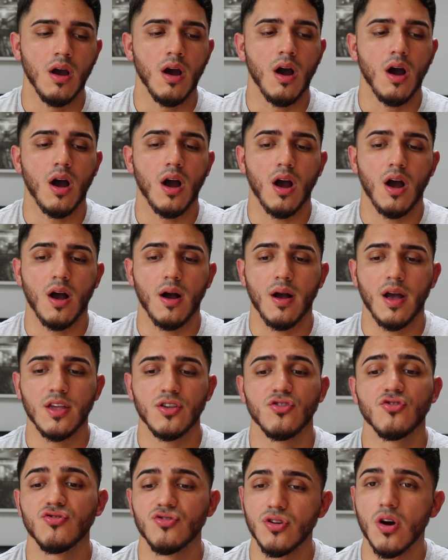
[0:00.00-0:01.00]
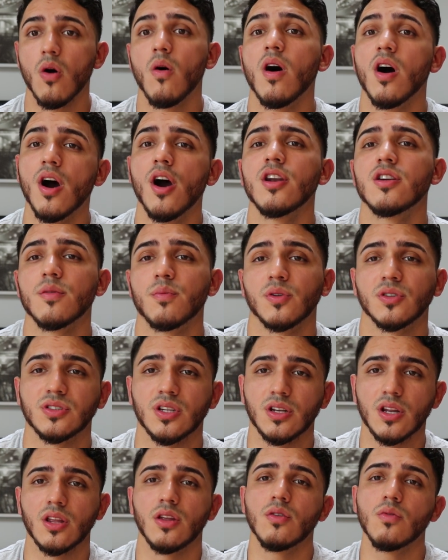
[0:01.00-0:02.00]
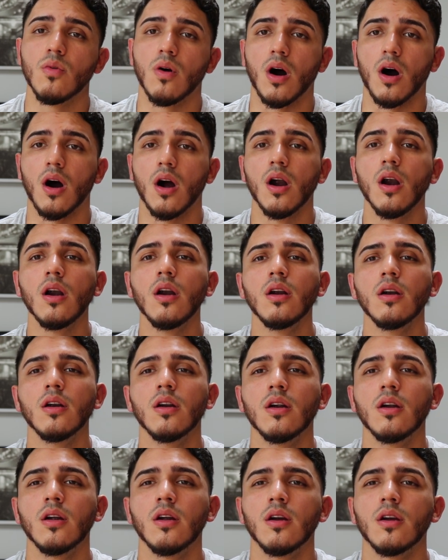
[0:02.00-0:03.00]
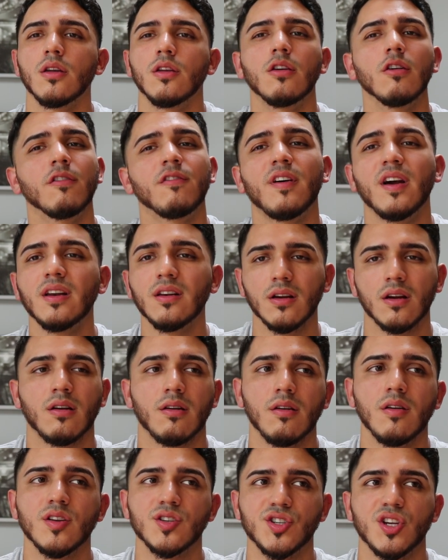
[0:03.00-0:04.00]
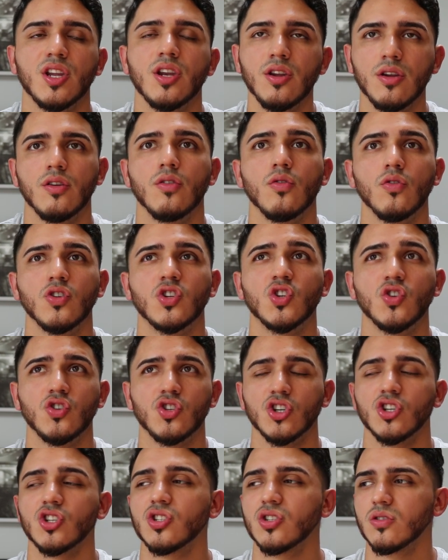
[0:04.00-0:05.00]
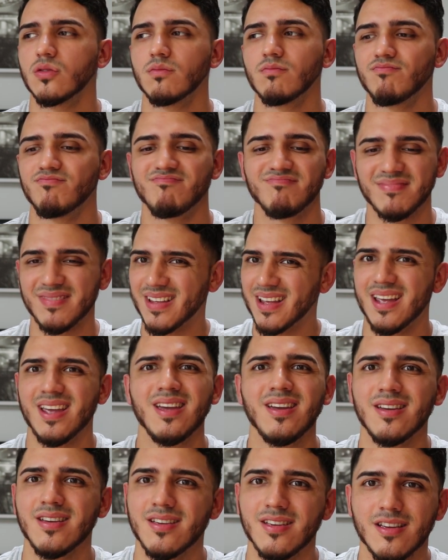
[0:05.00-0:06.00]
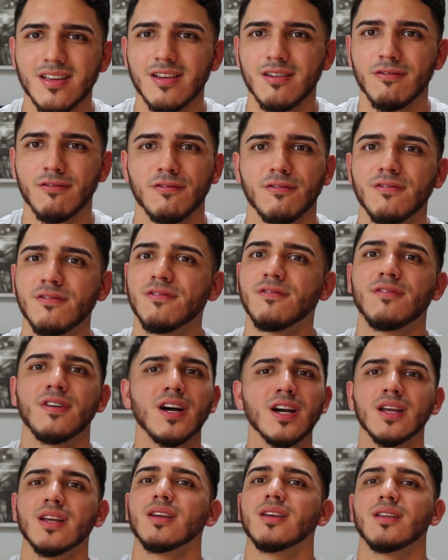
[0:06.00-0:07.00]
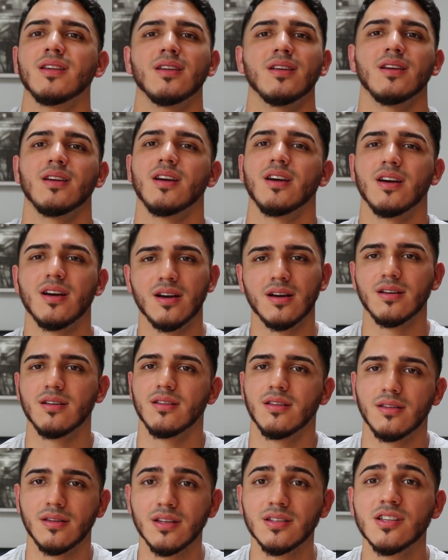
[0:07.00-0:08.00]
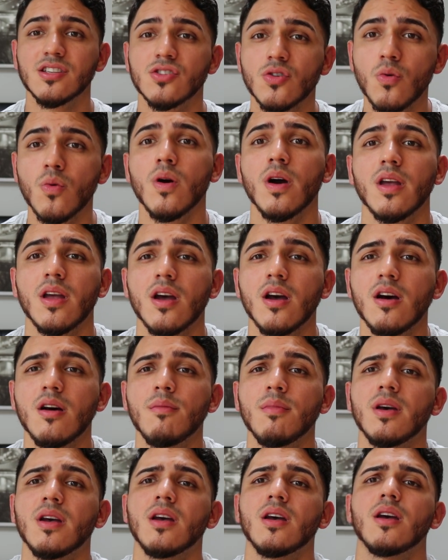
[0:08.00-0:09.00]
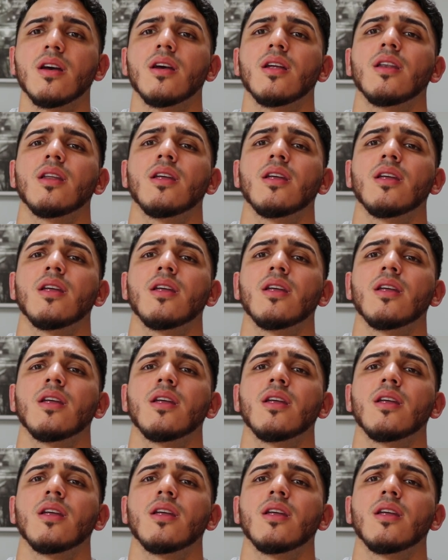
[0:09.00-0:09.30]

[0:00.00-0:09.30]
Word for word: uh, and you know 100% that you are, you'll find the courage in you to just, hey, it. this is who I am, and